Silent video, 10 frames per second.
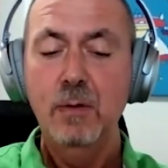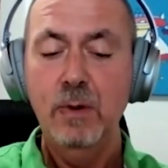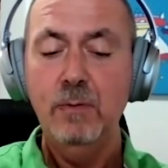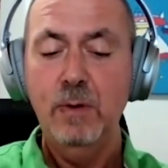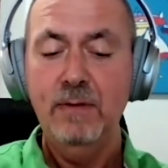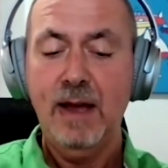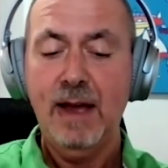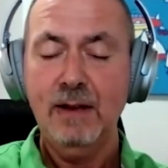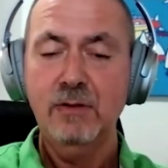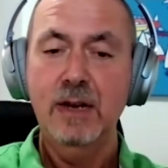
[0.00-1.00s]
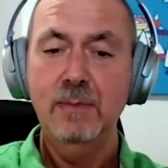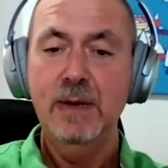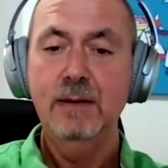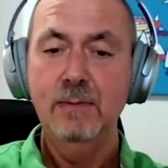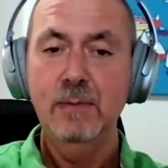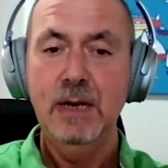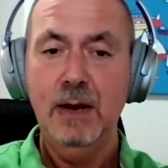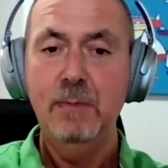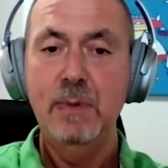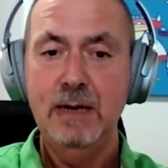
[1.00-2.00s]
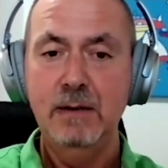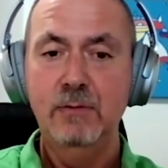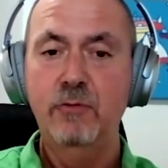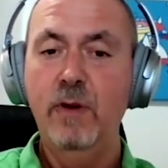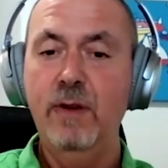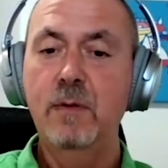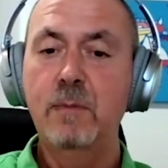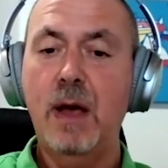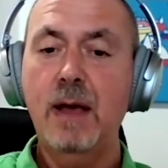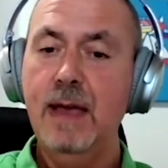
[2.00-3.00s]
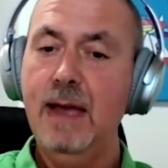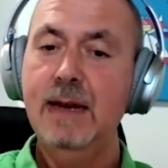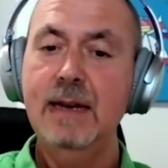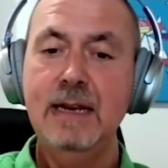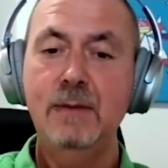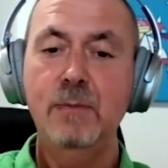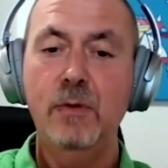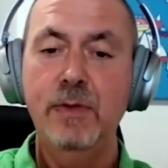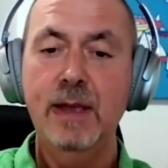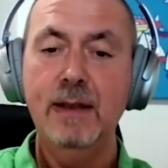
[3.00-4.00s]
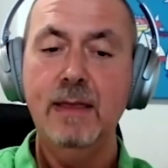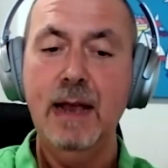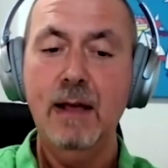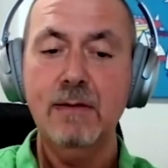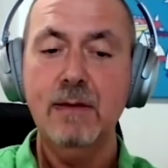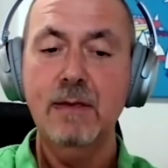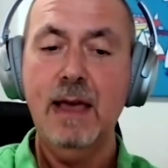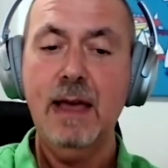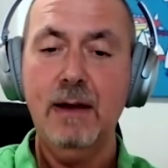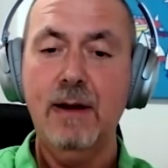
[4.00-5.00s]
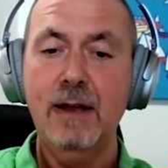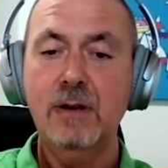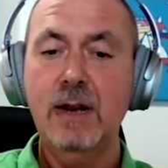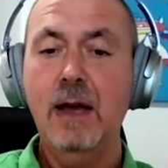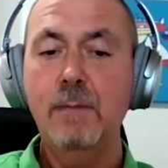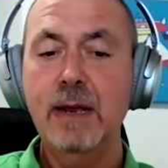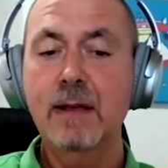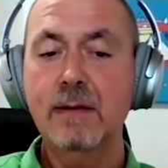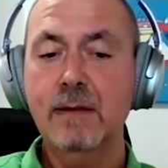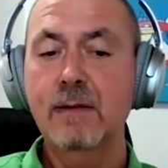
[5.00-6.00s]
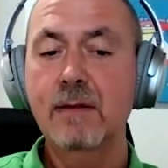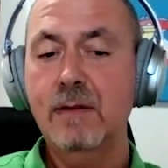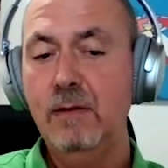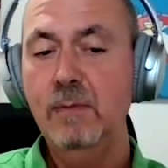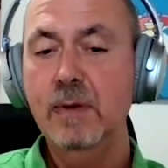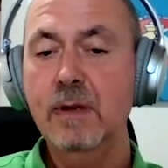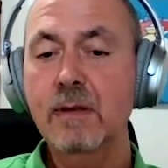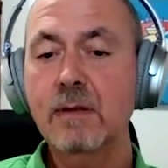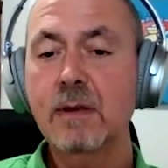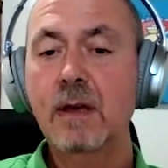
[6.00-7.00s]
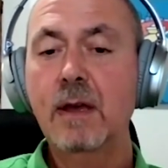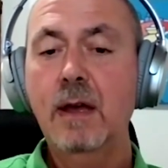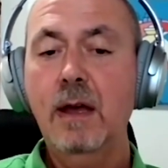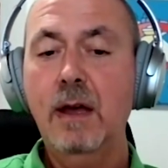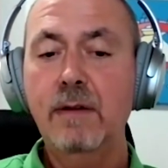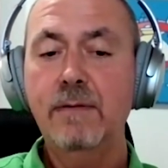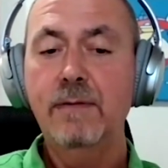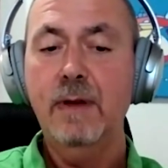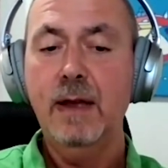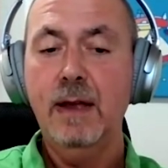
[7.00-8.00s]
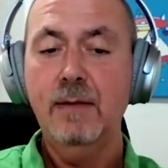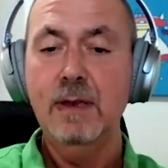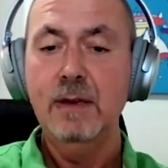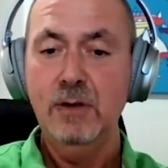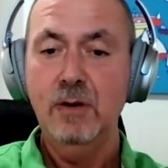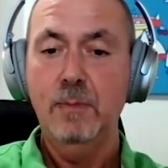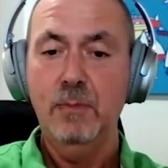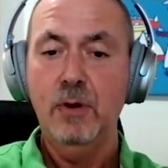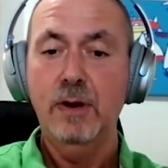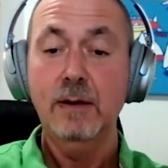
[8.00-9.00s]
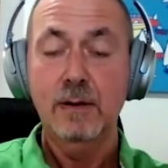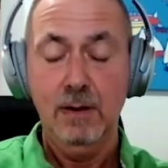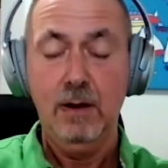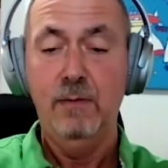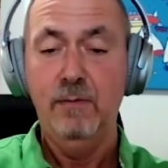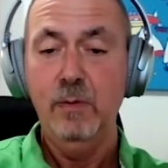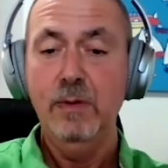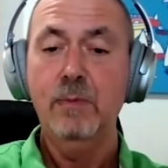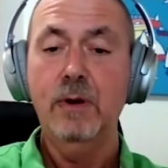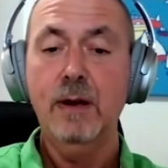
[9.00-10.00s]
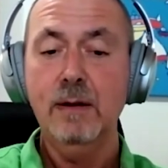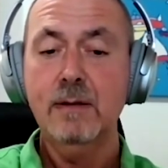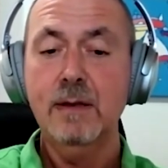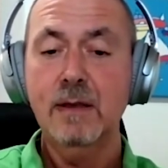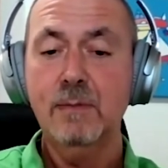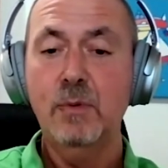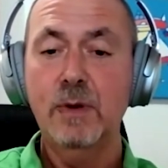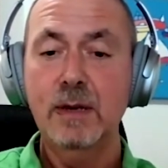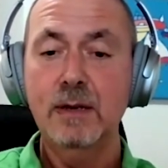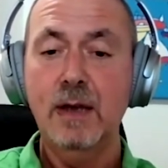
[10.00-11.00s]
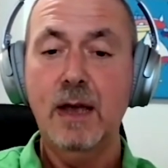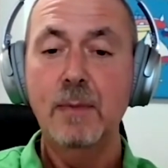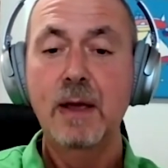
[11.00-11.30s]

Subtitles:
we've actually been driven by their need more than anything else. So they are actually our biggest consumers of the Jira product and the Confluence products at this point in time.